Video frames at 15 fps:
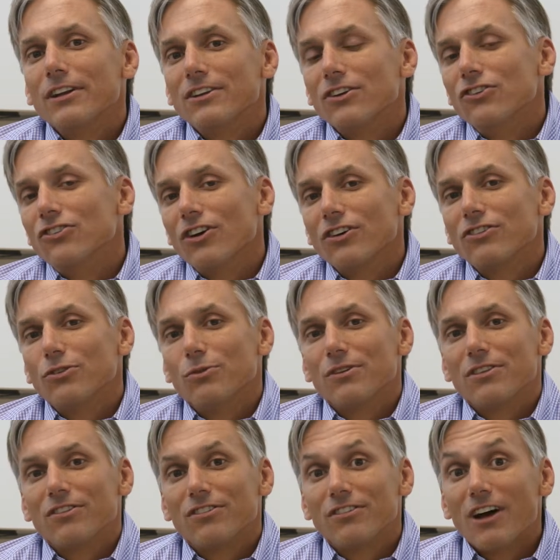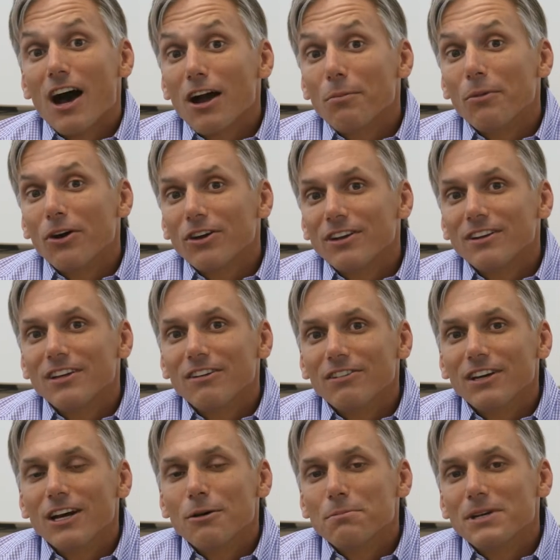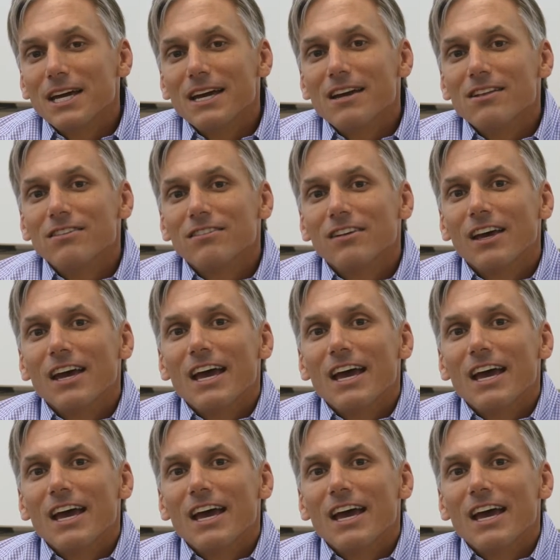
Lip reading: conjunction with the stock market giving up gains.